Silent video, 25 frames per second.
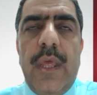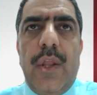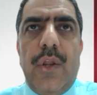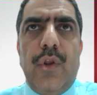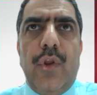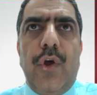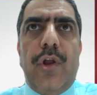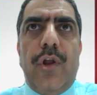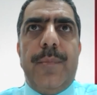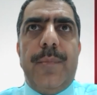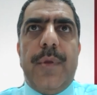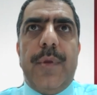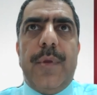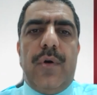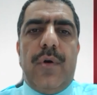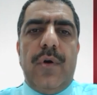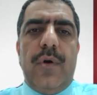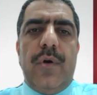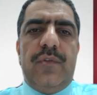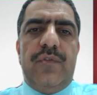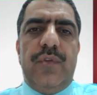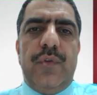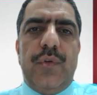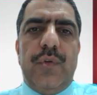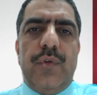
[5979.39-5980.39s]
not
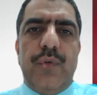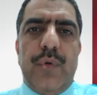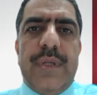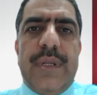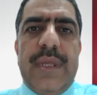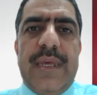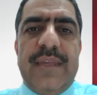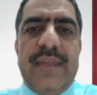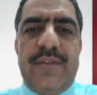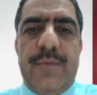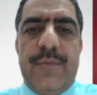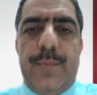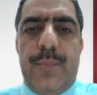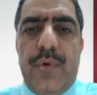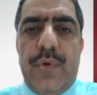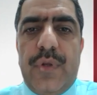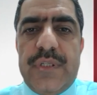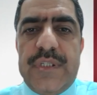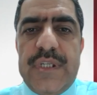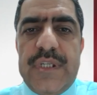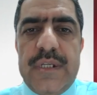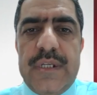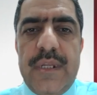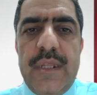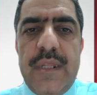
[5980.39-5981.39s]
because you took it as a
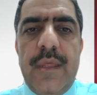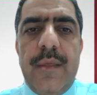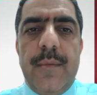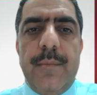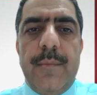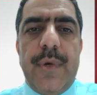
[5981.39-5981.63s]
project,